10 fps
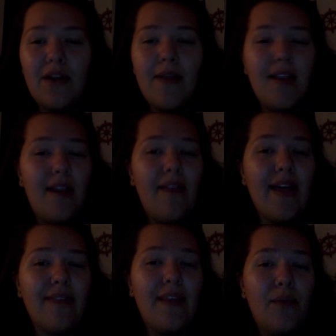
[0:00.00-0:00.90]
and they
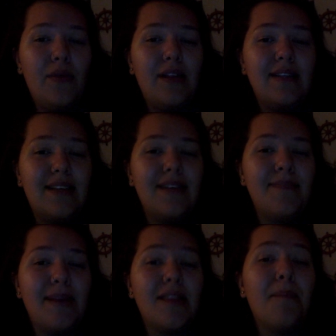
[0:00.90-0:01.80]
really did
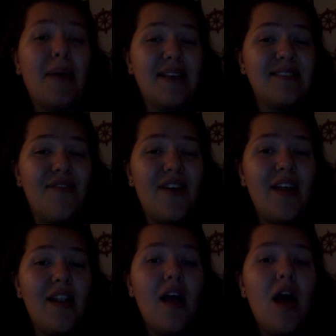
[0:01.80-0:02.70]
make the best of it.